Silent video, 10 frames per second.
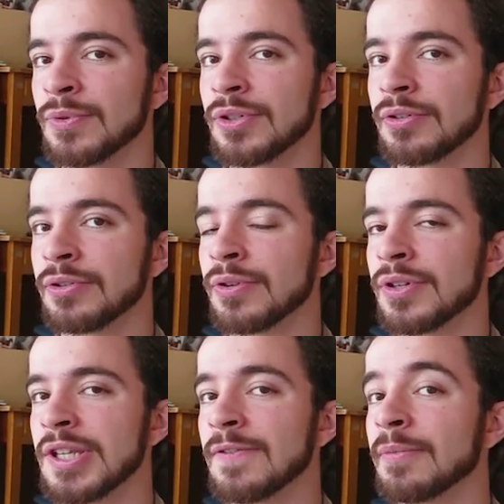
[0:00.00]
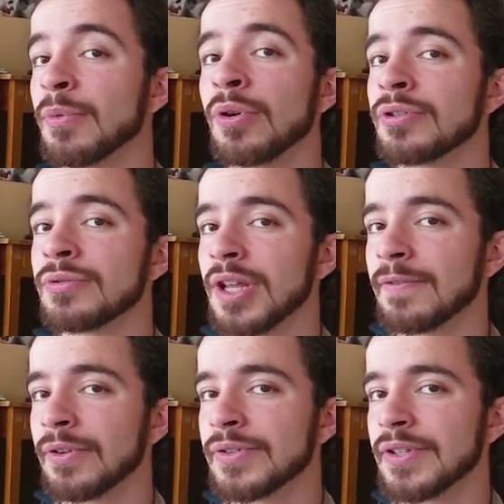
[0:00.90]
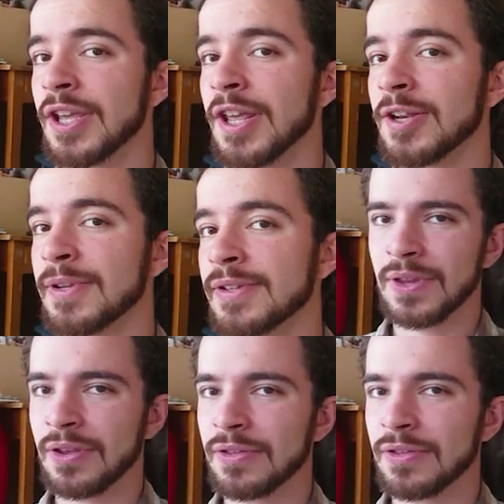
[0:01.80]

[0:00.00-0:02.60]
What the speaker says: which included even more new levels and enemies.